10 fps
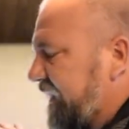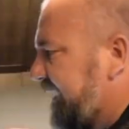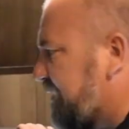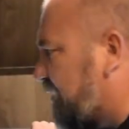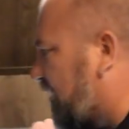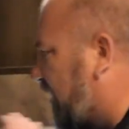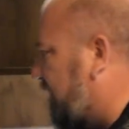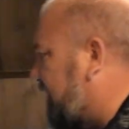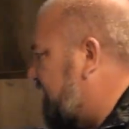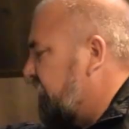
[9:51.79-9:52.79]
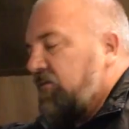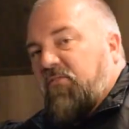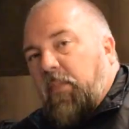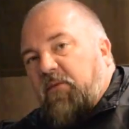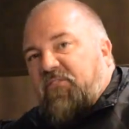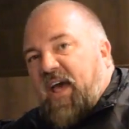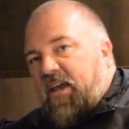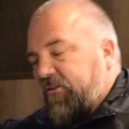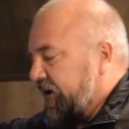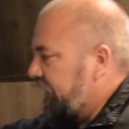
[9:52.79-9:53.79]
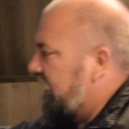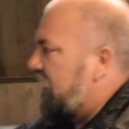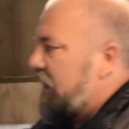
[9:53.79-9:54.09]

additional curtain from the factory